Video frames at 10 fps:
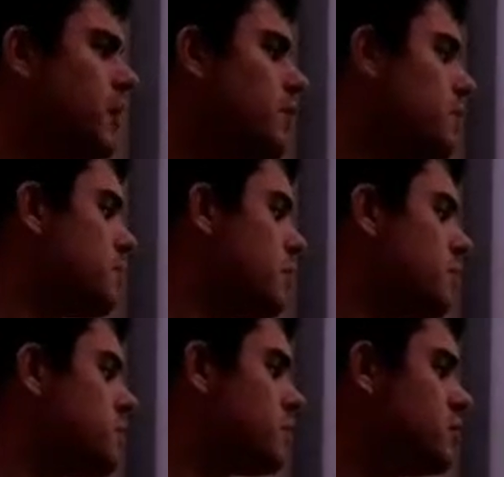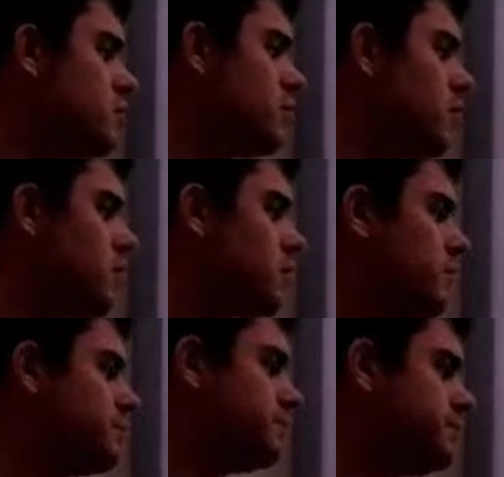on the mode of transport,
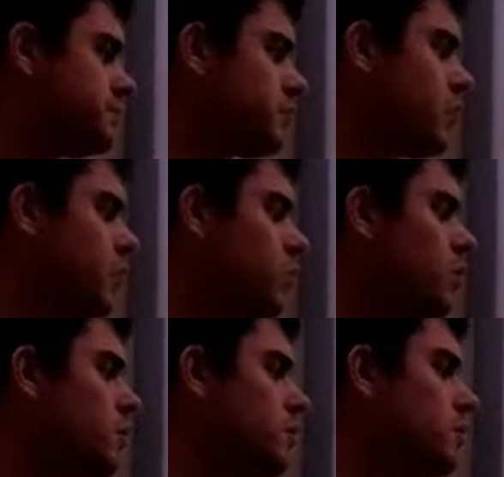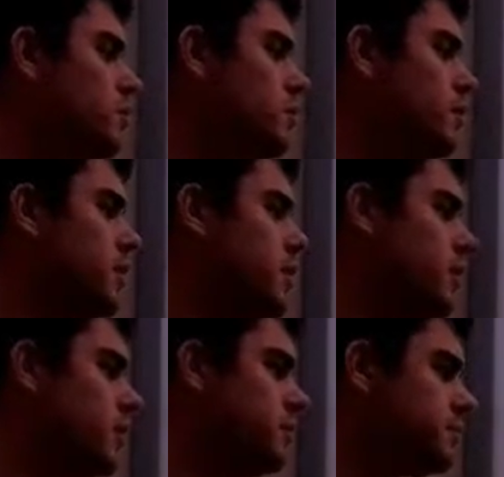walk, bus or
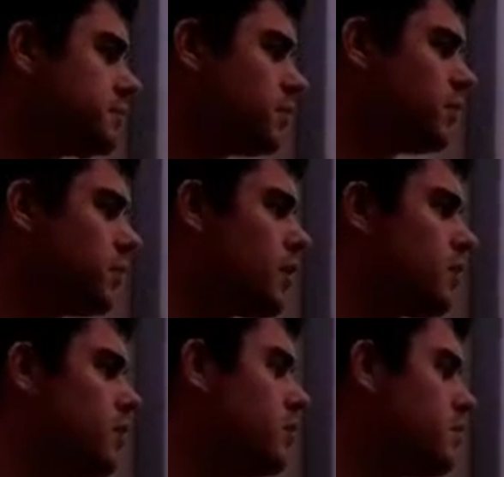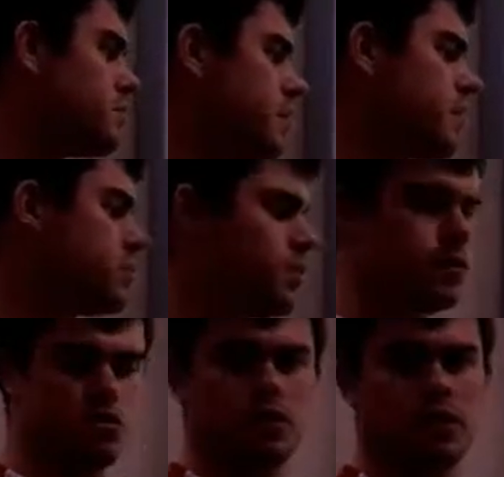car, that they used most
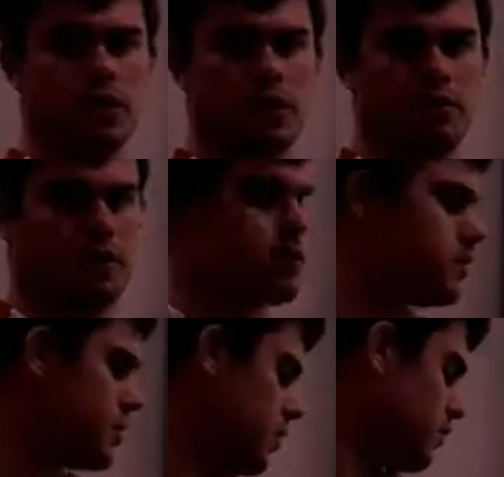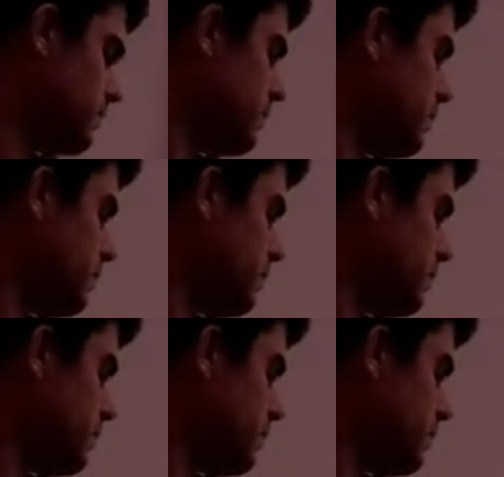whilst travelling around the town.